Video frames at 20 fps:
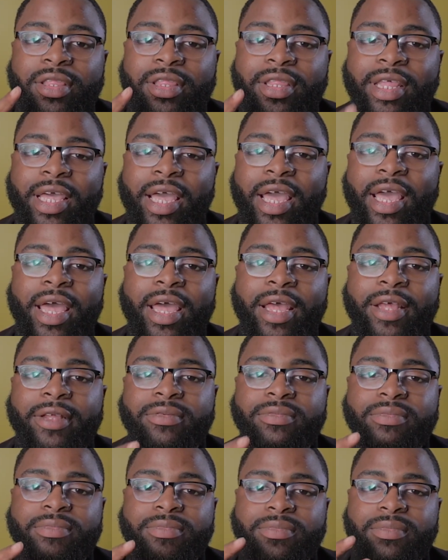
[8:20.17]
that
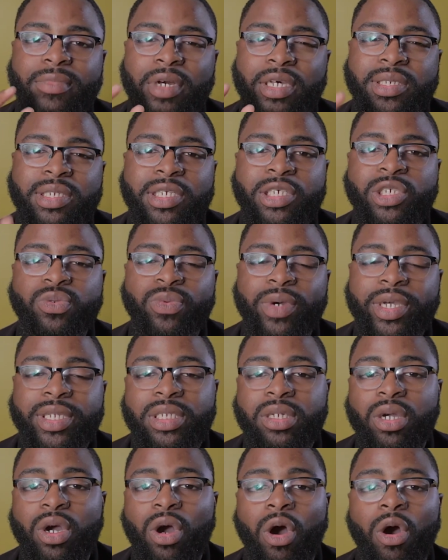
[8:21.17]
a
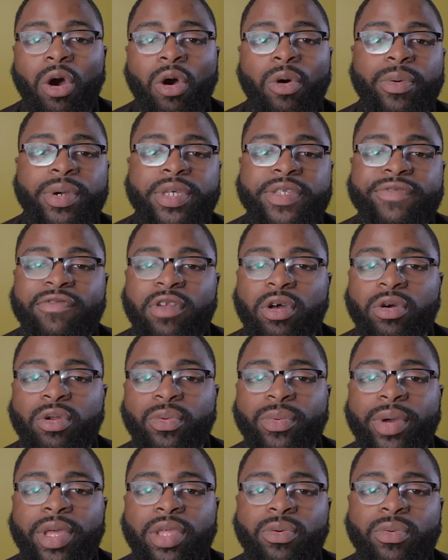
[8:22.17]
situation will always flow the
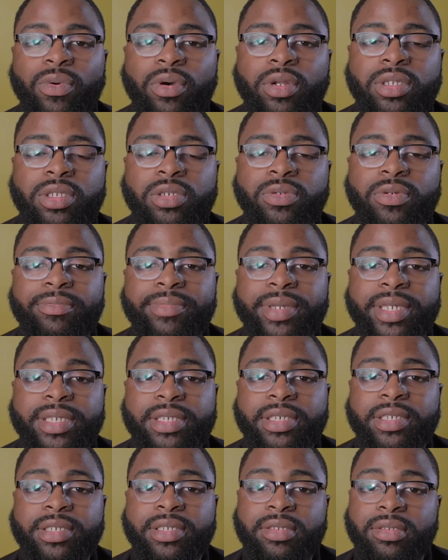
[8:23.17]
way you want it to in
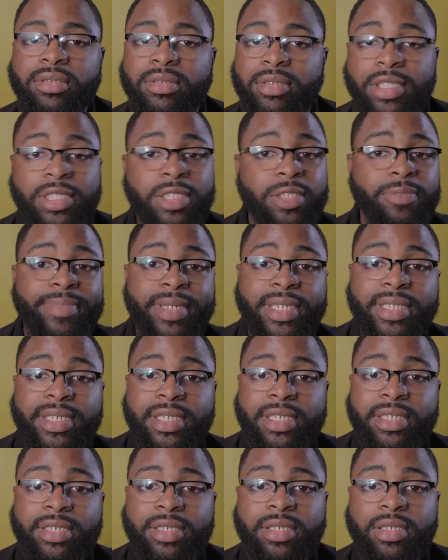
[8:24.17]
business. This is
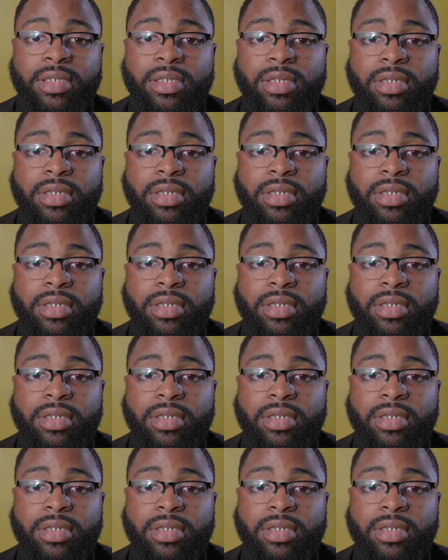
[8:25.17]
business.